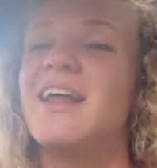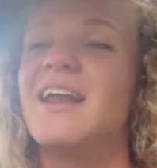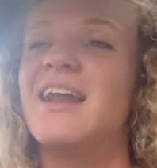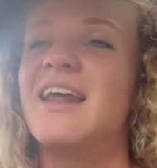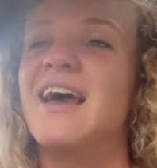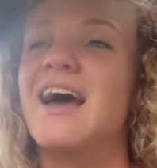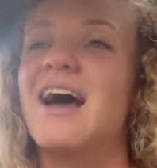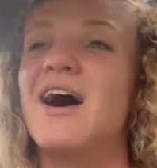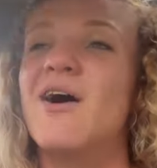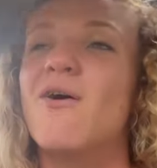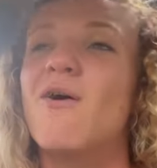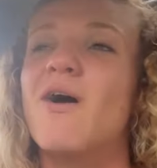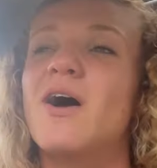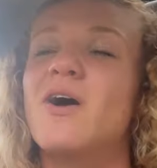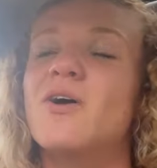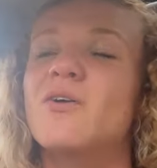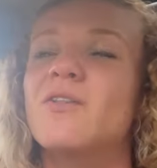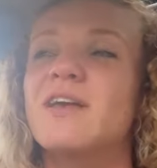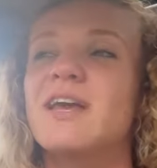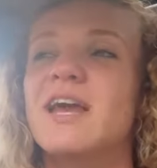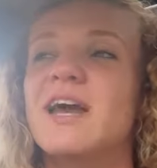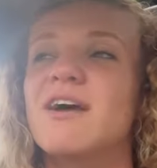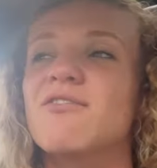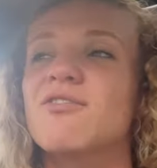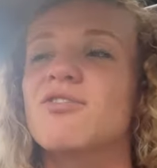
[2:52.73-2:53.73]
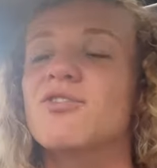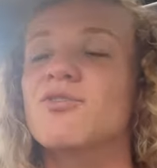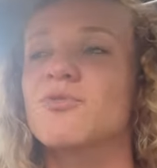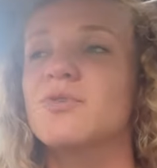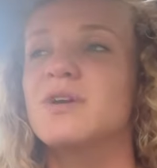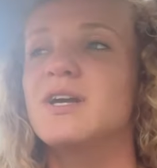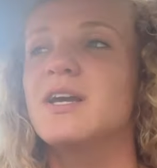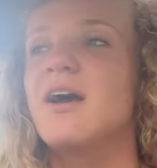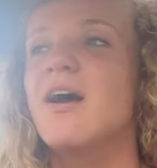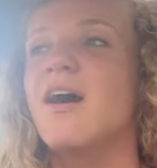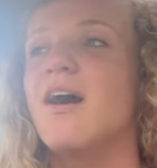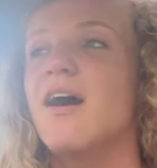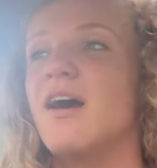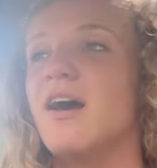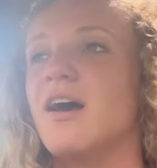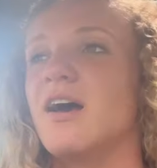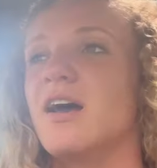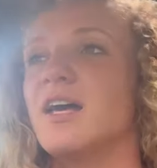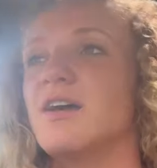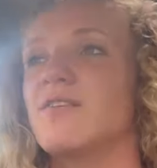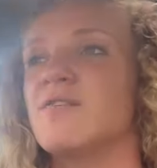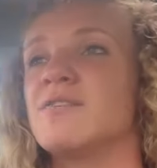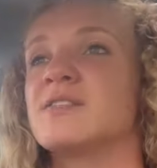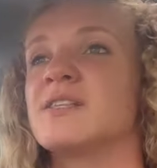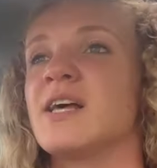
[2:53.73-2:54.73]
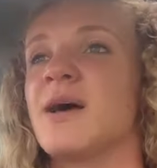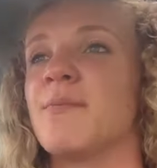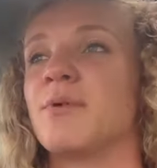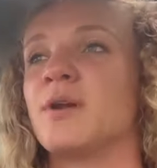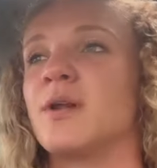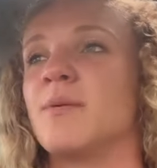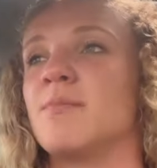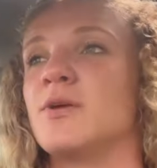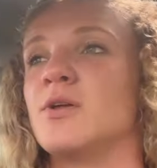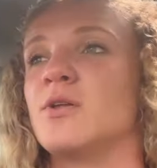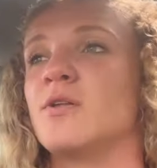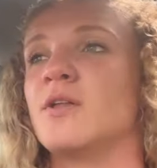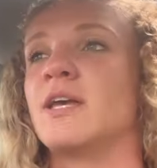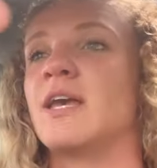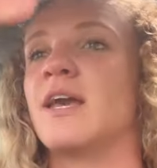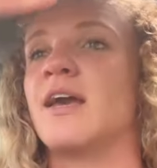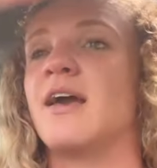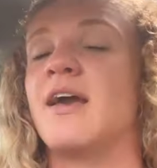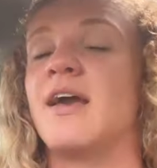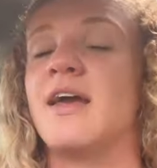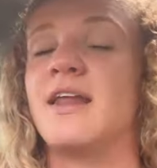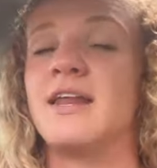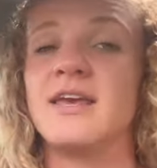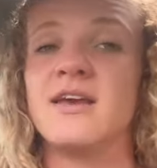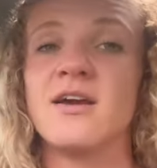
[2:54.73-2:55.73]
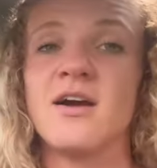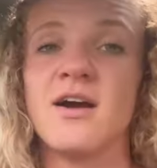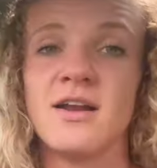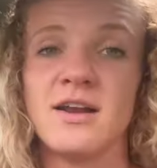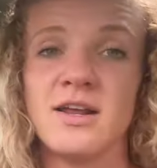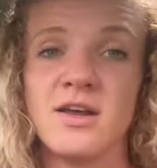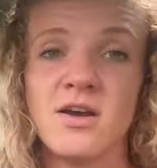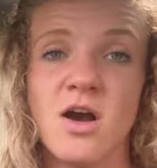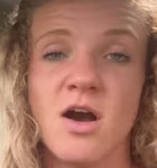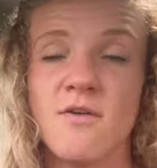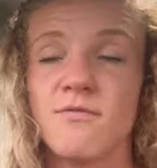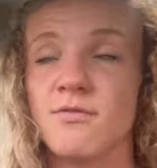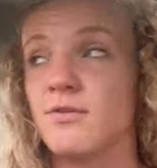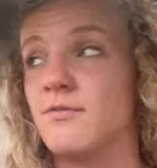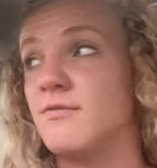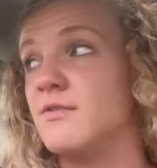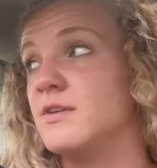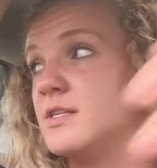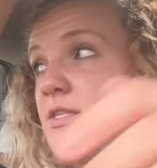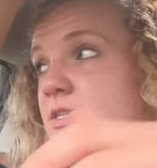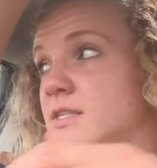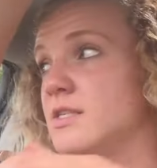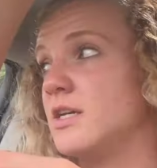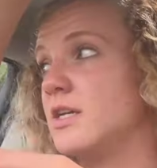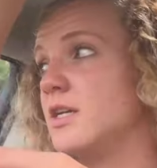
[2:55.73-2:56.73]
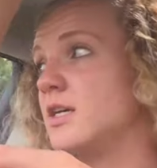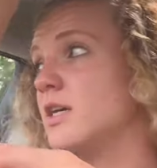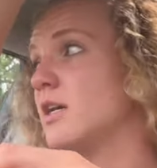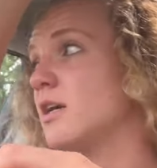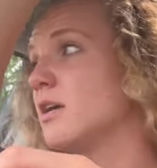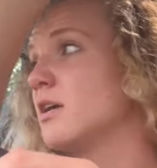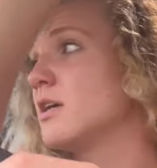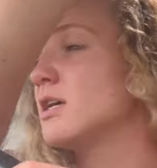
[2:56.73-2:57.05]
Now, I only have three hives I'm gonna be able to get any honey off of this year